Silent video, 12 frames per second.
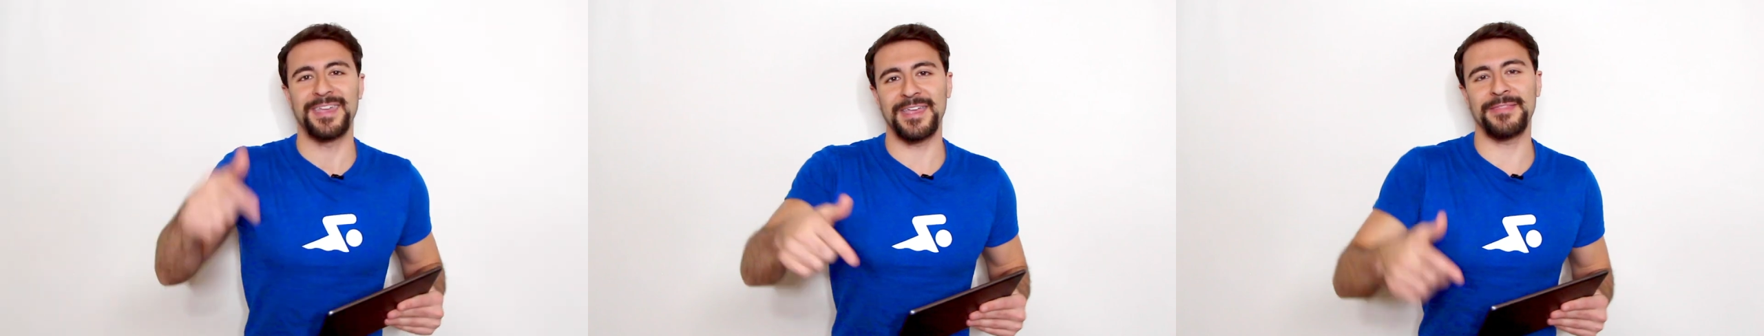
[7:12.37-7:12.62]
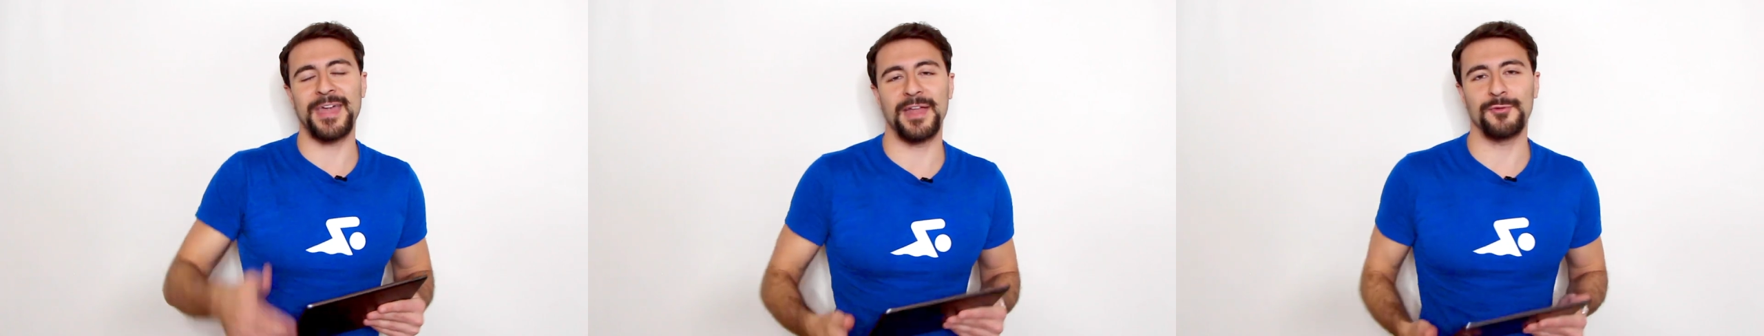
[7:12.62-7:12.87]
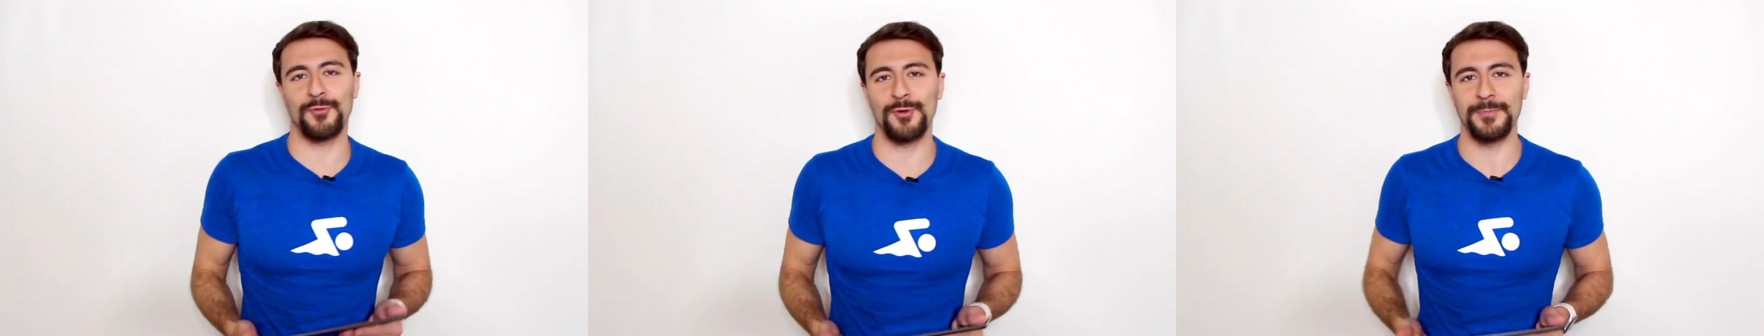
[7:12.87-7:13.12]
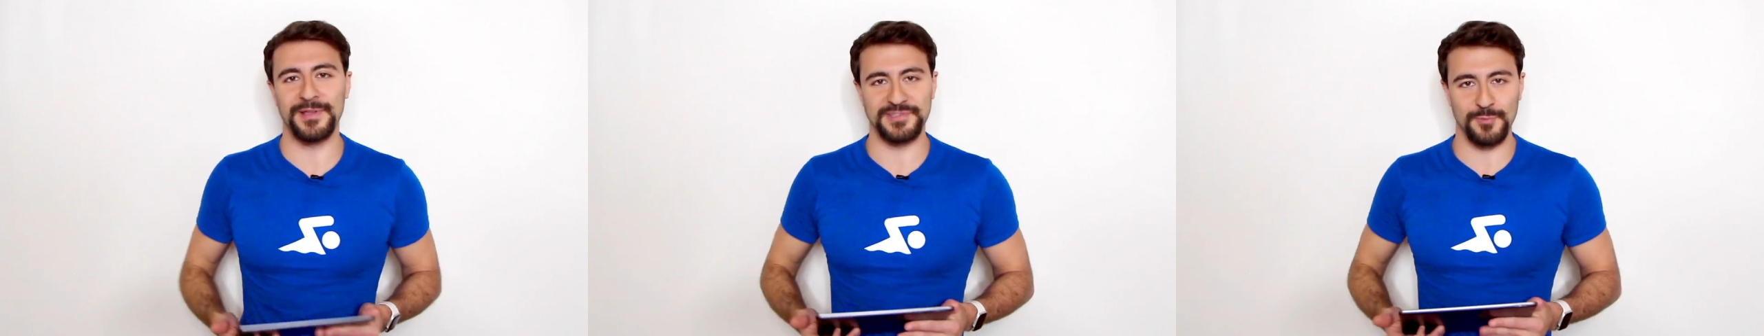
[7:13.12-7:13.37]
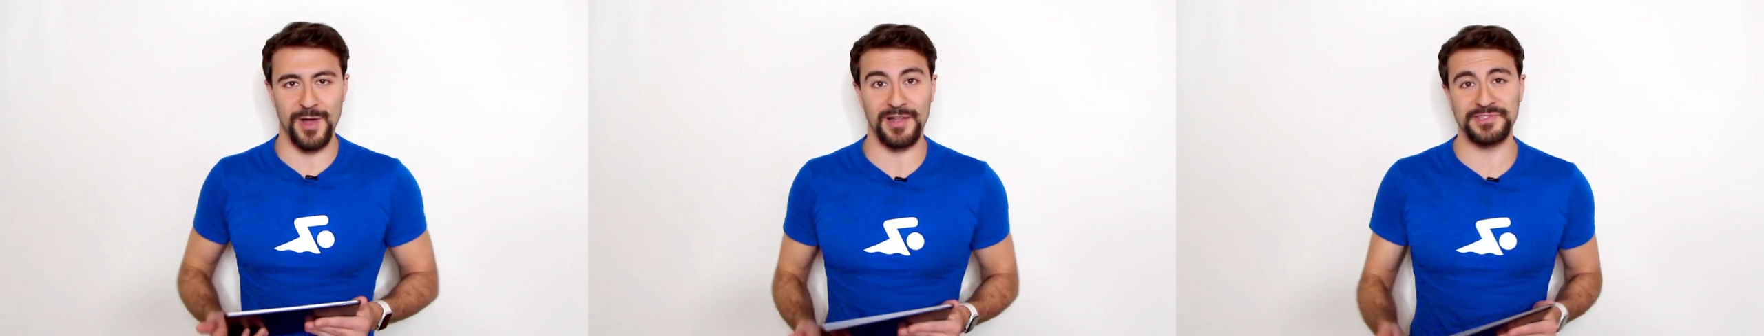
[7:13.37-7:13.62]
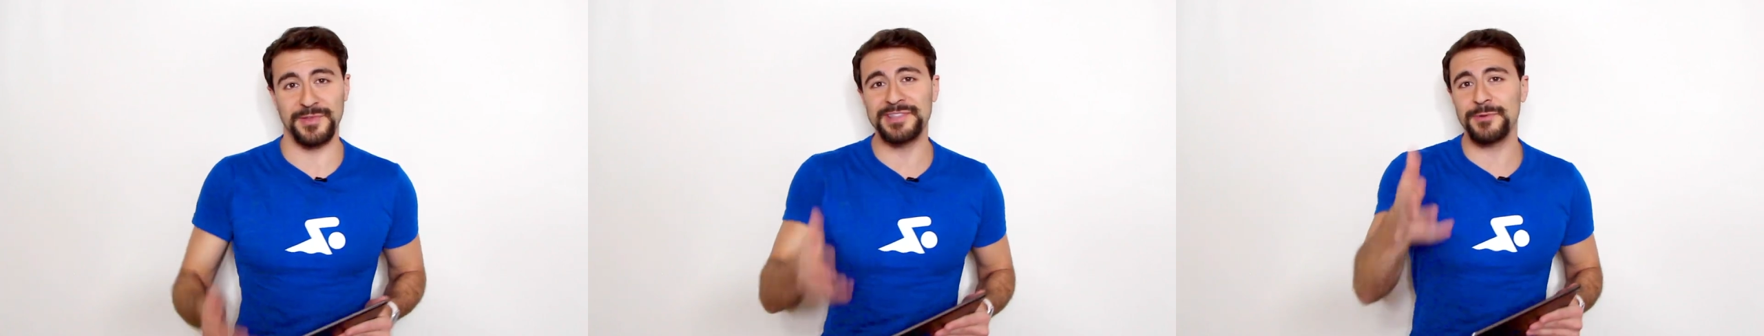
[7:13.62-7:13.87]
in that group as
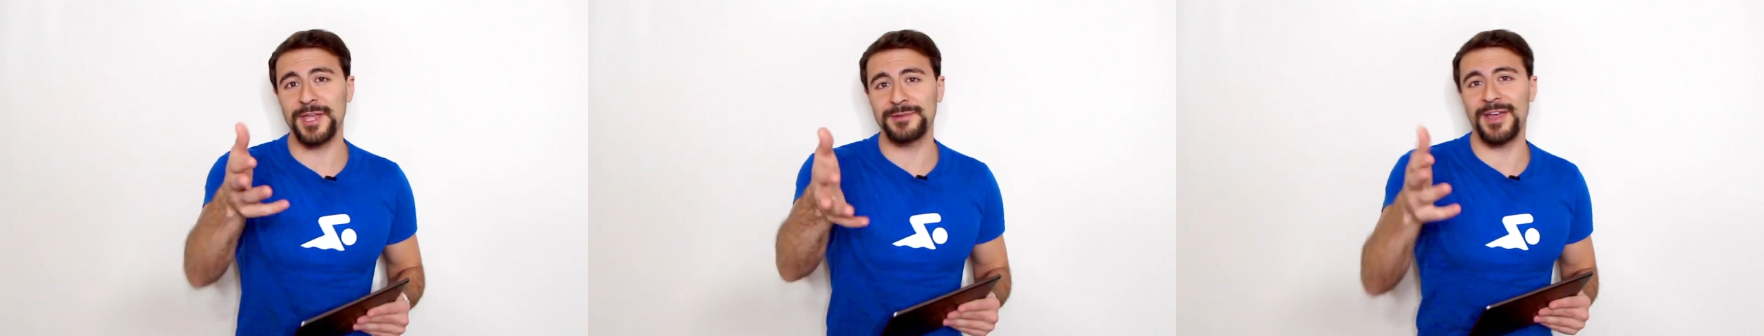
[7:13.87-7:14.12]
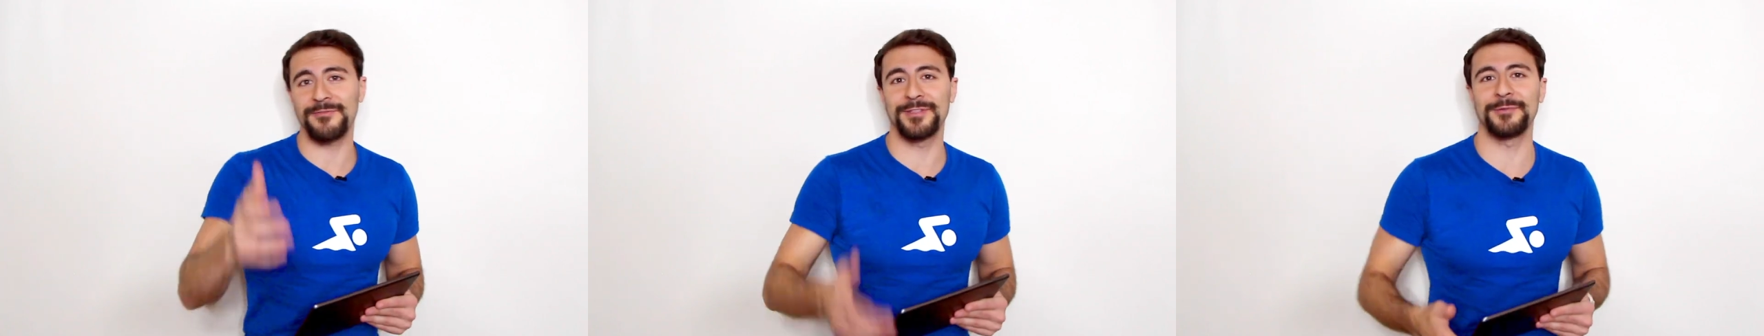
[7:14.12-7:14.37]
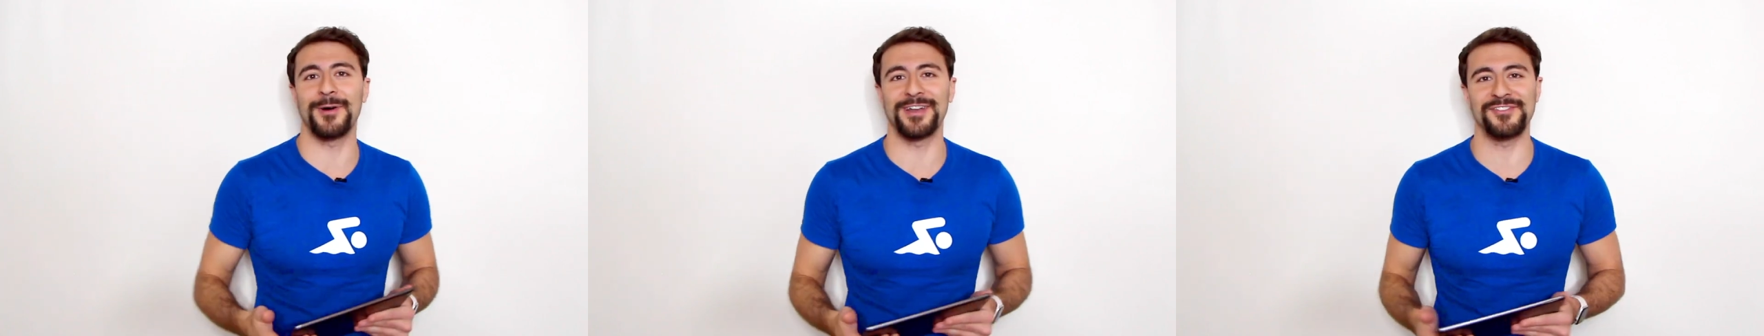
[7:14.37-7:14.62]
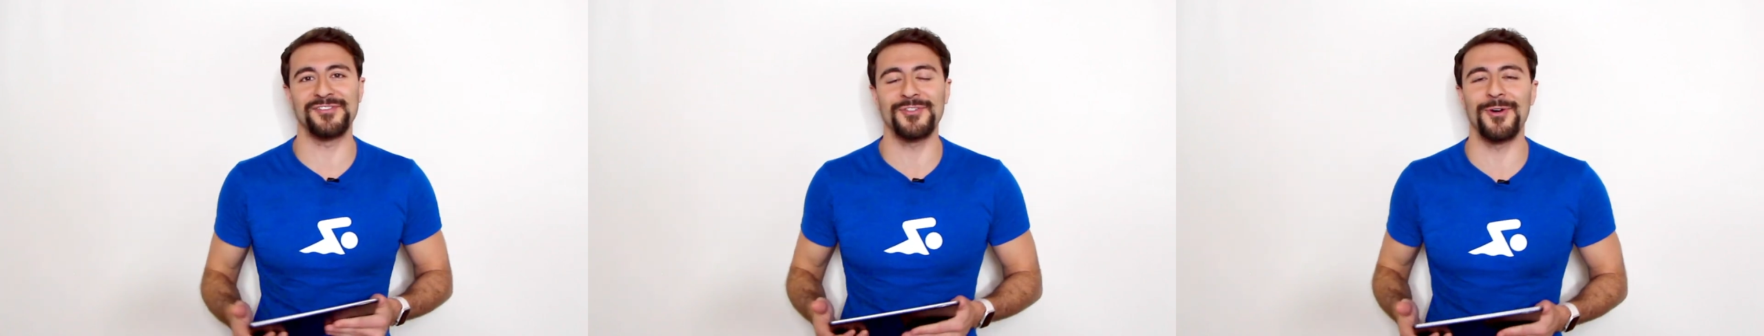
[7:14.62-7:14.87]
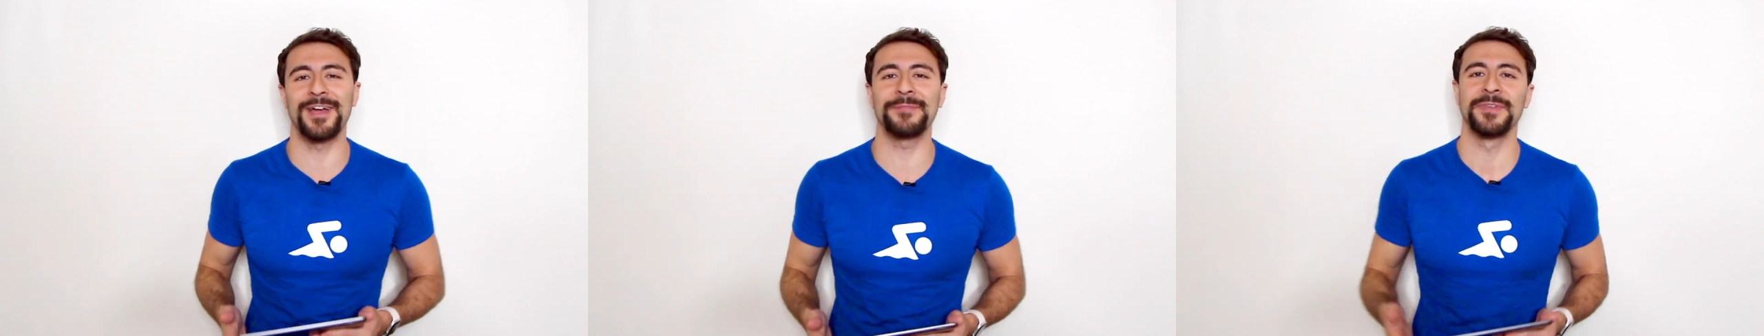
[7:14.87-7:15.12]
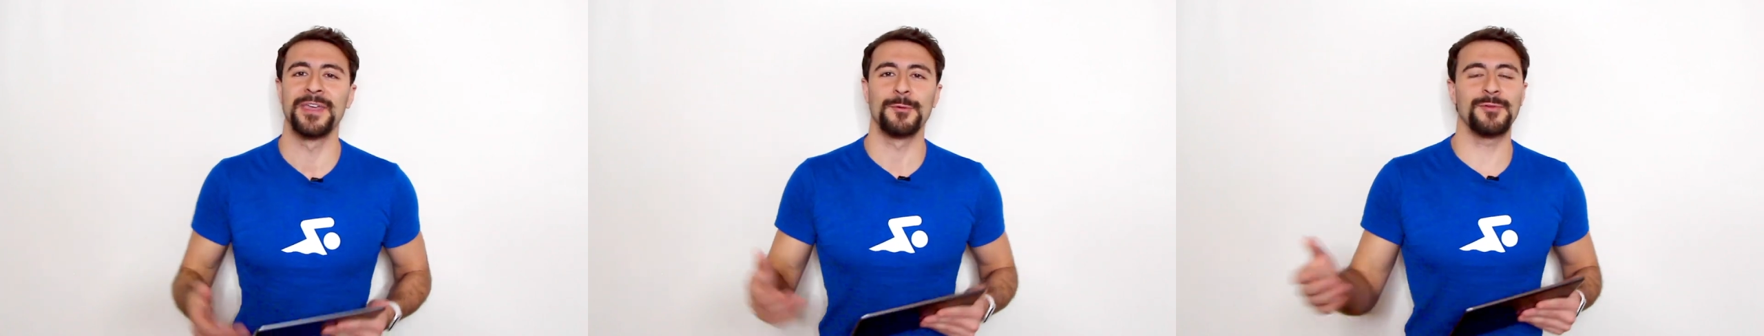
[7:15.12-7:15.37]
well. So that's why you definitely want to join.